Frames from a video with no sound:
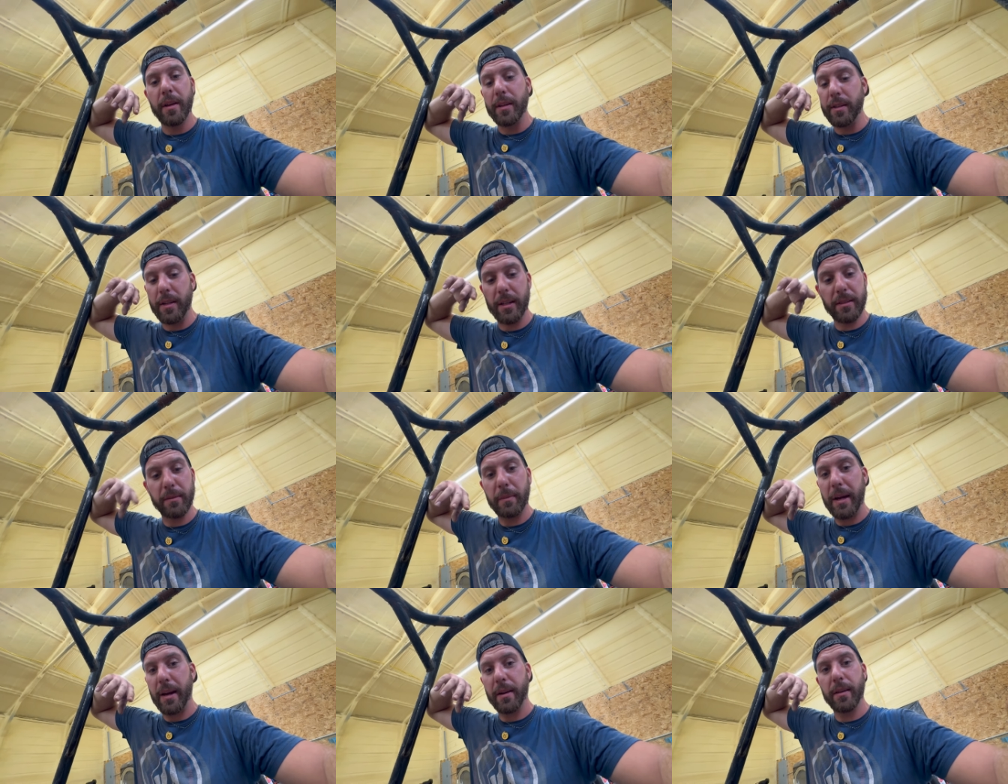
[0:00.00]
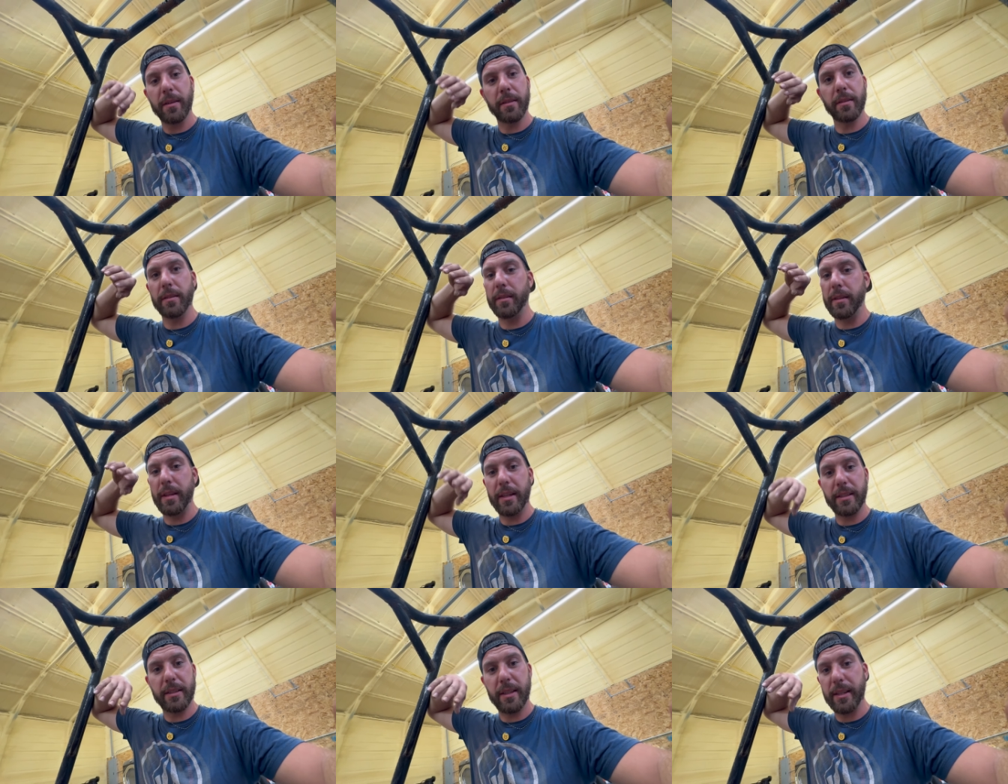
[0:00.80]
doesn't matter.
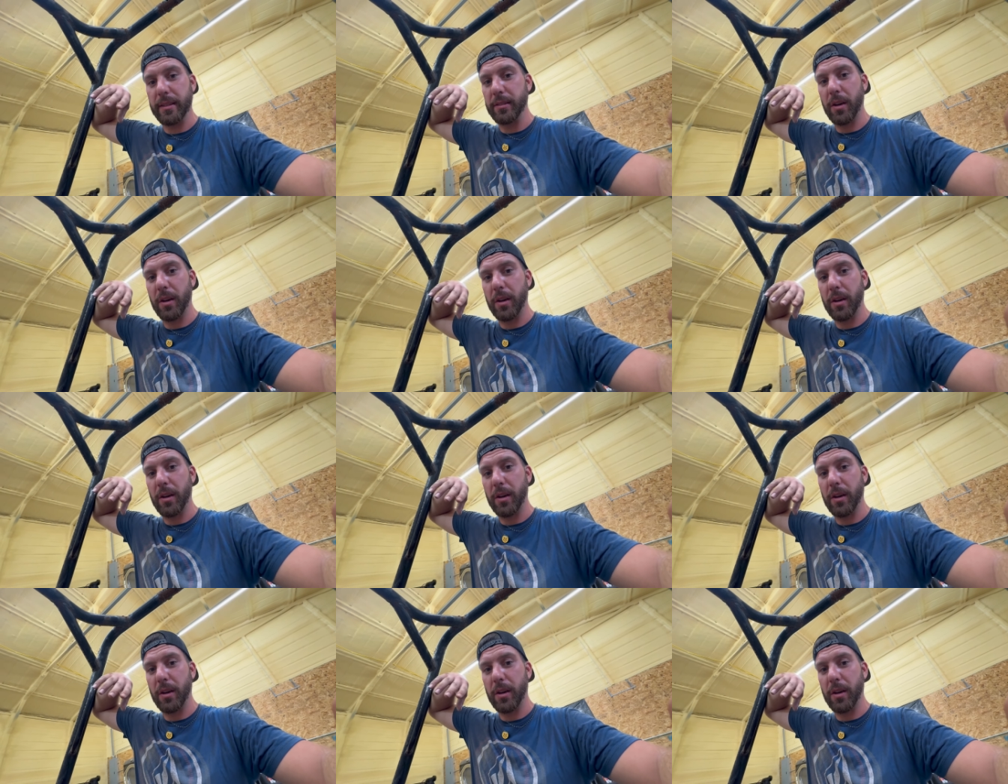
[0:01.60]
These things